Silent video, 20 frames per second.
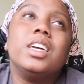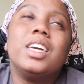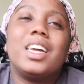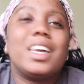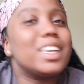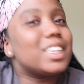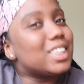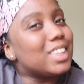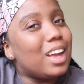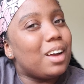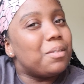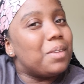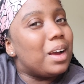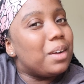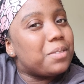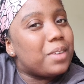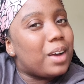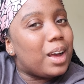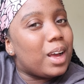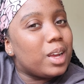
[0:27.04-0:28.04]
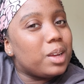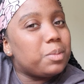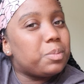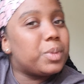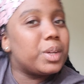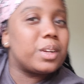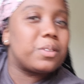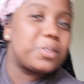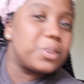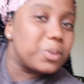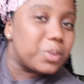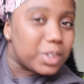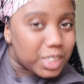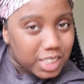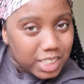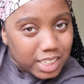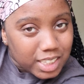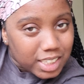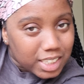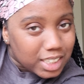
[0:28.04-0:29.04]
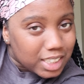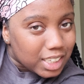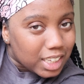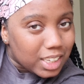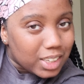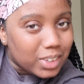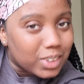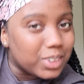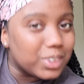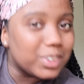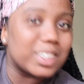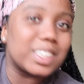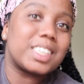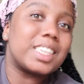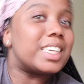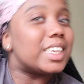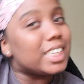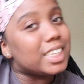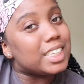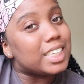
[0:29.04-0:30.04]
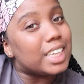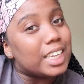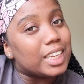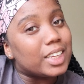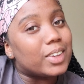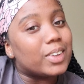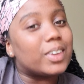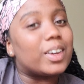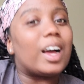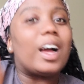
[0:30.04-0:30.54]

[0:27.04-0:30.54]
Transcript: It's not my vibe, but if you want to take Italo, you can take Italo.